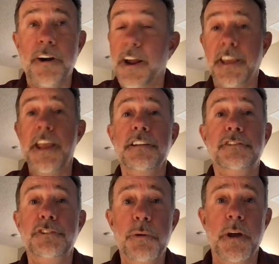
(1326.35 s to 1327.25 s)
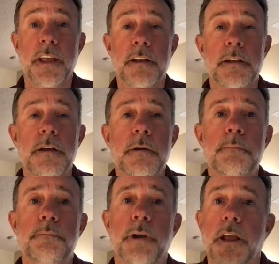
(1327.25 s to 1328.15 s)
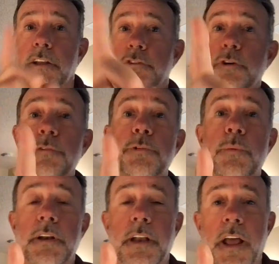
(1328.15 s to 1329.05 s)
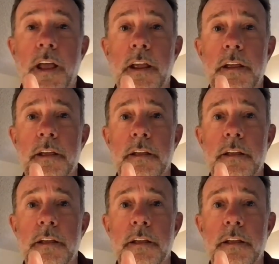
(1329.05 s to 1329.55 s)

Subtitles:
I can't do it, but I can do it for one day.